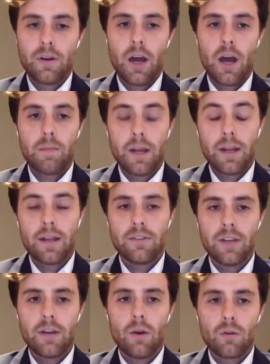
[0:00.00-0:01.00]
um, and
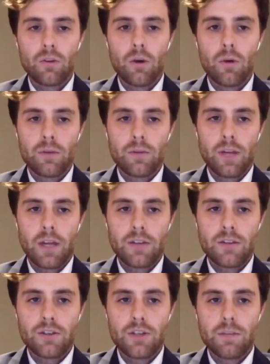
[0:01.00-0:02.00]
indeed ongoing
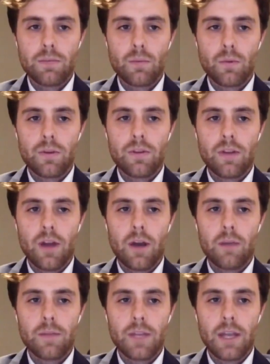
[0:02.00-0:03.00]
relationship with
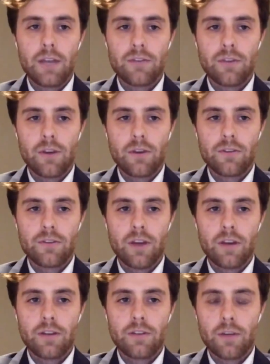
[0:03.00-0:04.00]
um, the East
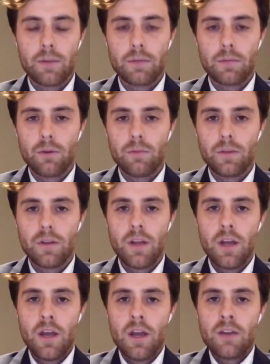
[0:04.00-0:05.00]
Turkestan Islamic movement.
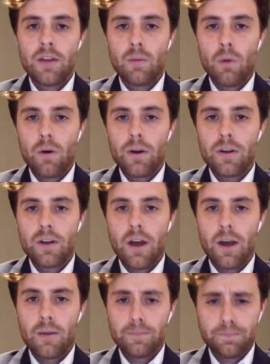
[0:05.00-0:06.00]
They're worried
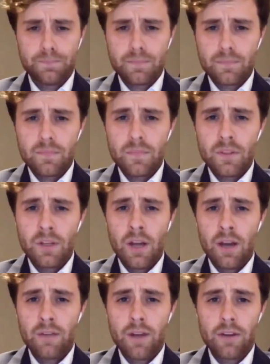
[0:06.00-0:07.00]
um, that
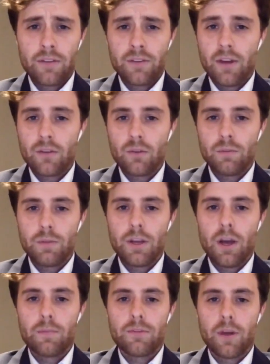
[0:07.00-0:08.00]
Afghanistan could
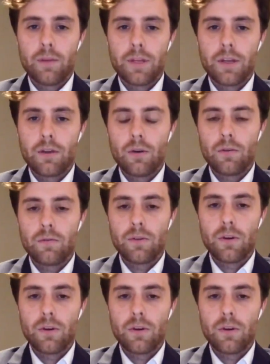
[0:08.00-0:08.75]
become something of